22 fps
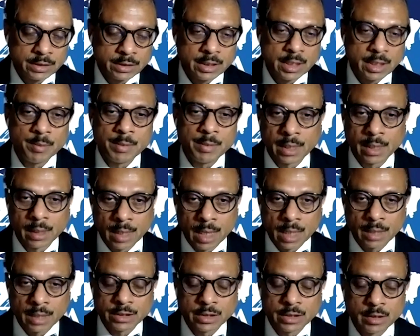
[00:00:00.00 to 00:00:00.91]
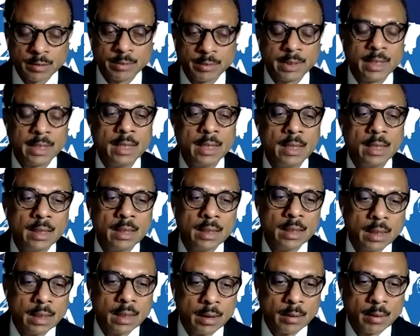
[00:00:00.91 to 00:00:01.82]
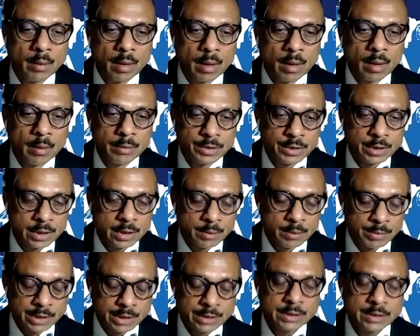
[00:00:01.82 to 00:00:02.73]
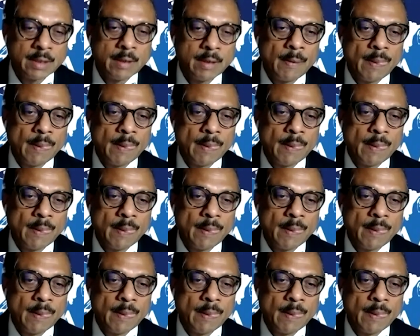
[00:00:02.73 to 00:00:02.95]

CME and non-CME CMEs,